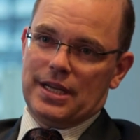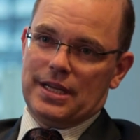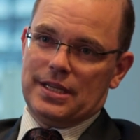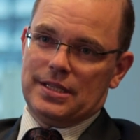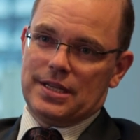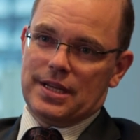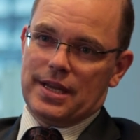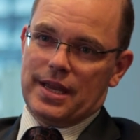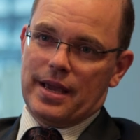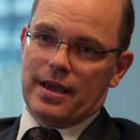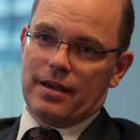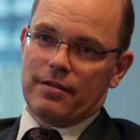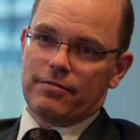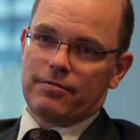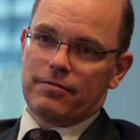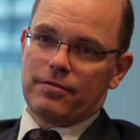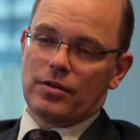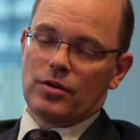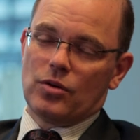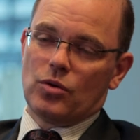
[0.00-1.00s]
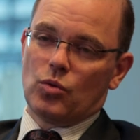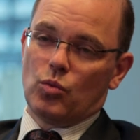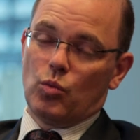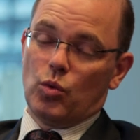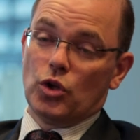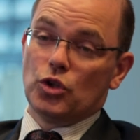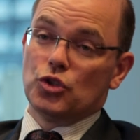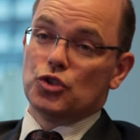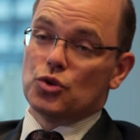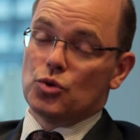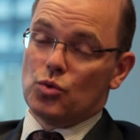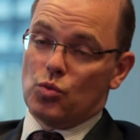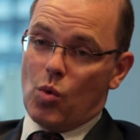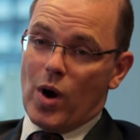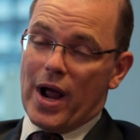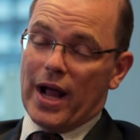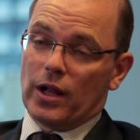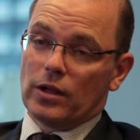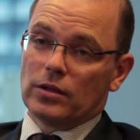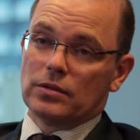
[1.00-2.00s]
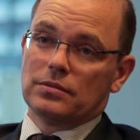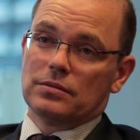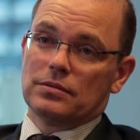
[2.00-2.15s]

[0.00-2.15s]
ETF will do well.